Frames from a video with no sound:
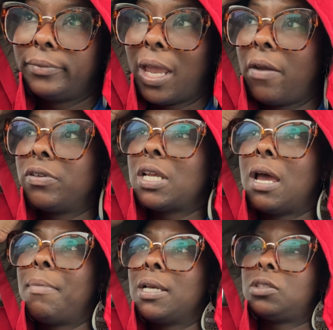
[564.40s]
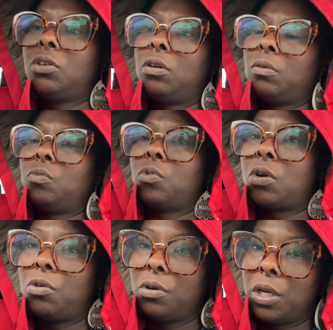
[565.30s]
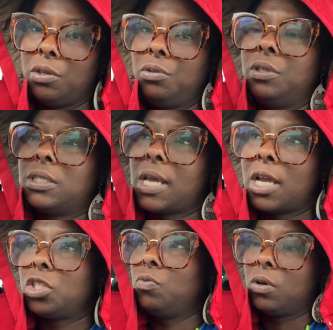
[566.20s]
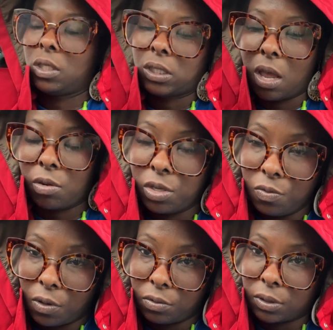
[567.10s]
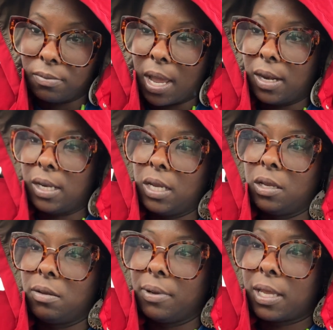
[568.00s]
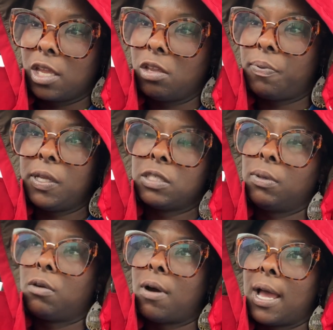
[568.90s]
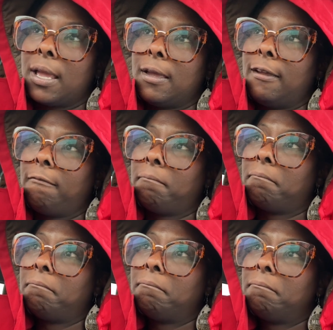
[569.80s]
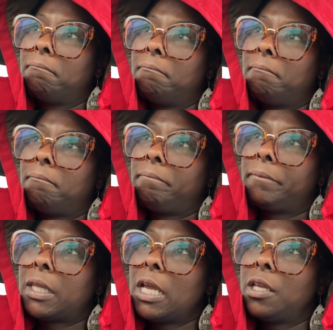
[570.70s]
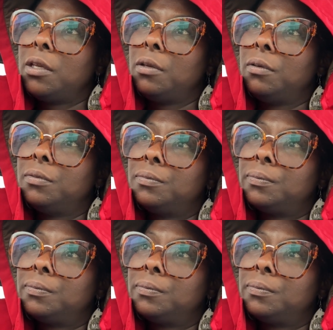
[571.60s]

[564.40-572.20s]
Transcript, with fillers: every time i start recording you decide you want to talk you want somebody to hear you but can you please be quiet thank you